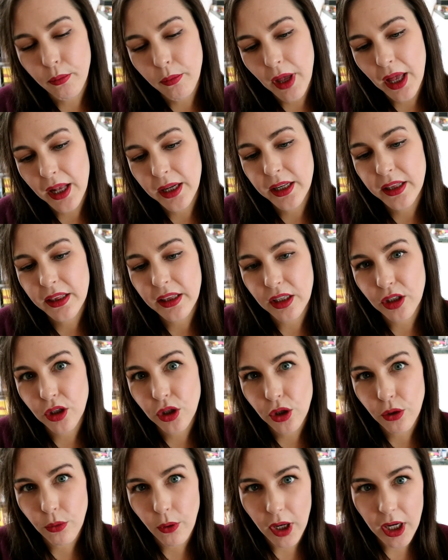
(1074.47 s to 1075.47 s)
Anything
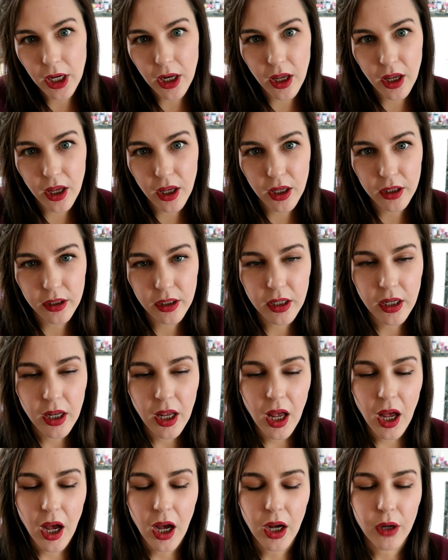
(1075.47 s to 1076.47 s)
new I learn,
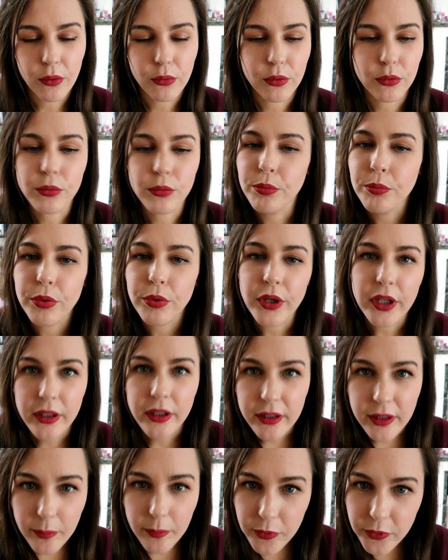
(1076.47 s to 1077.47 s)
I will put in
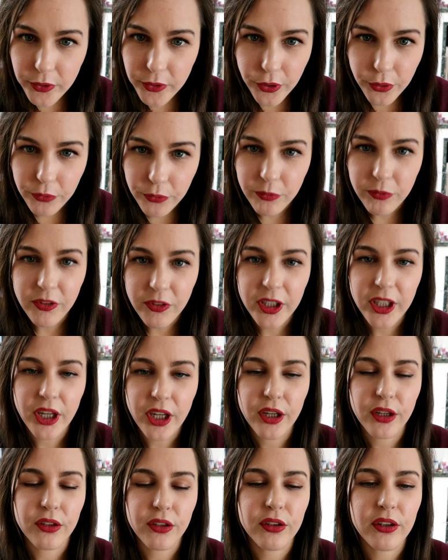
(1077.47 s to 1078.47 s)
subsequent
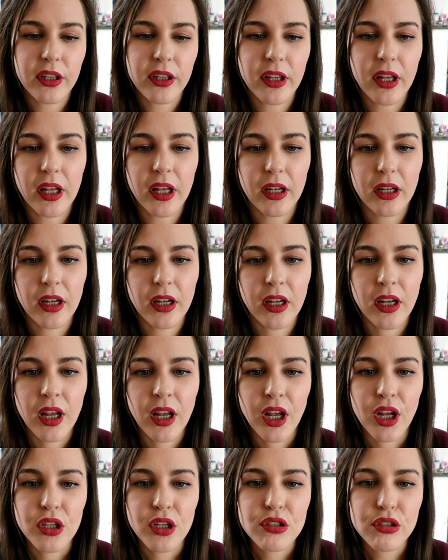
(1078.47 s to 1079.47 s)
videos, and then
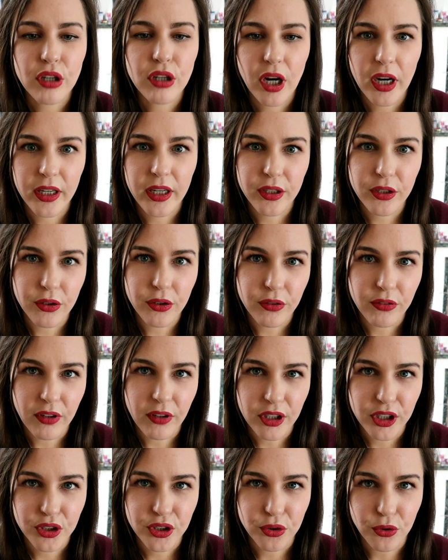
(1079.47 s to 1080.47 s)
try and do a
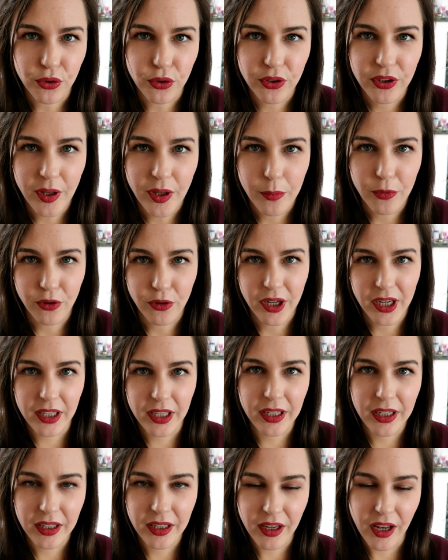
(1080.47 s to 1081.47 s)
very short summary
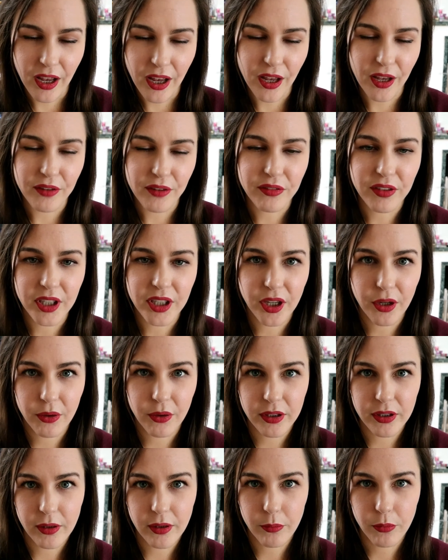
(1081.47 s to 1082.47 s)
video
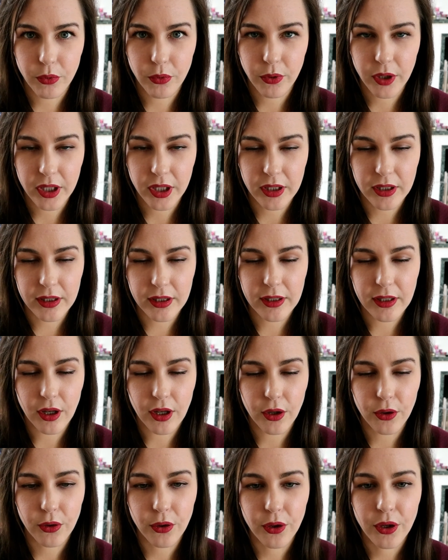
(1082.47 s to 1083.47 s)
at some point.
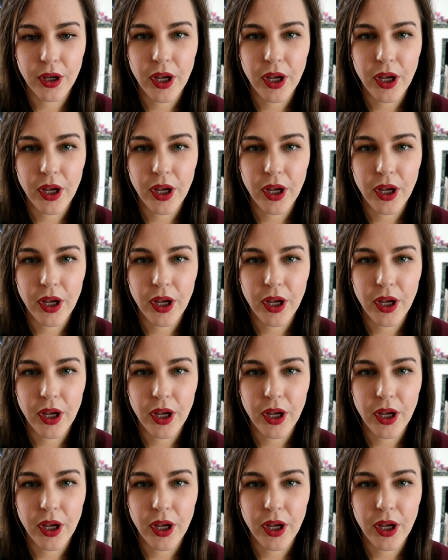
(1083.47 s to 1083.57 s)
So